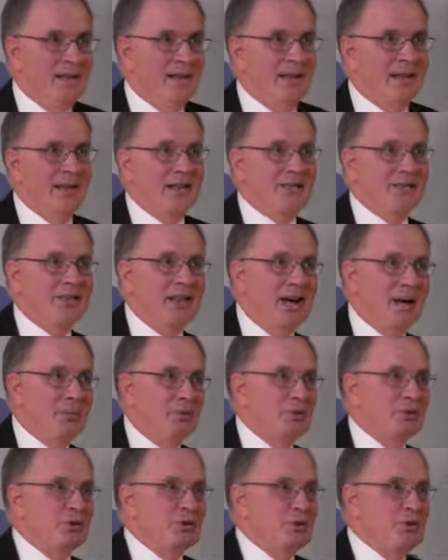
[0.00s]
The next
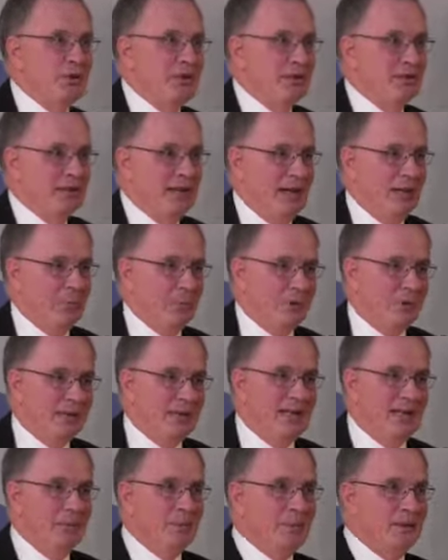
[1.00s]
stop was the goodie table.
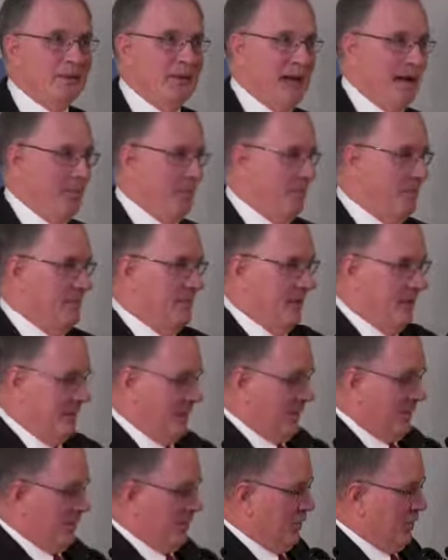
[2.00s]
It gave me time
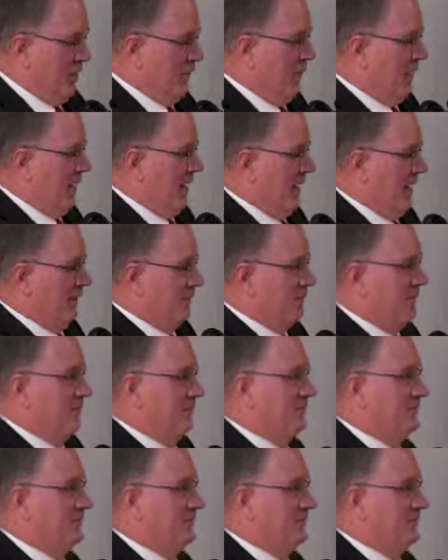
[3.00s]
to